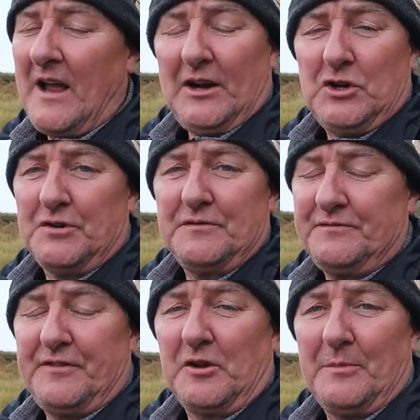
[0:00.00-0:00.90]
I couldn't
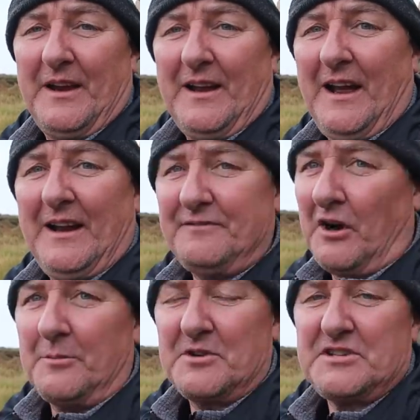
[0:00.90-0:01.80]
film it and I
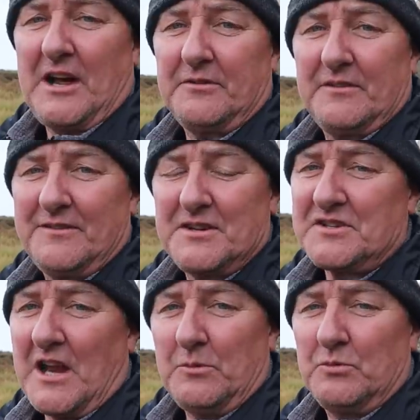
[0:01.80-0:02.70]
very much doubt the
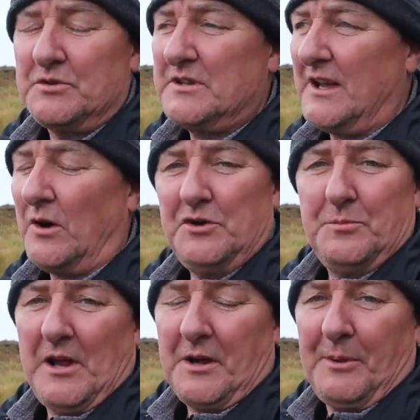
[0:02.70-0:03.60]
sound would, uh, or
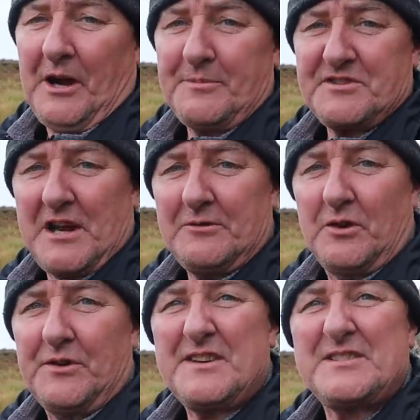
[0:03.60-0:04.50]
you'd be able to pick up the
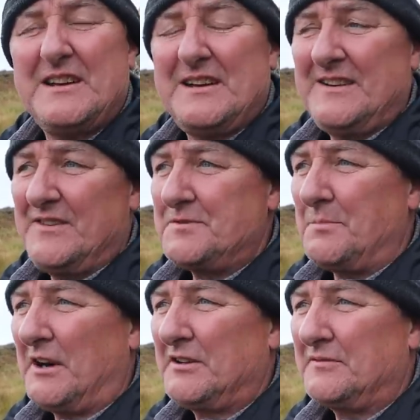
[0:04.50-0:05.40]
sound on this, this
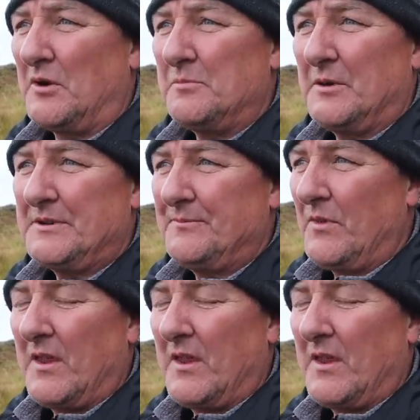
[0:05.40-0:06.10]
microphone, but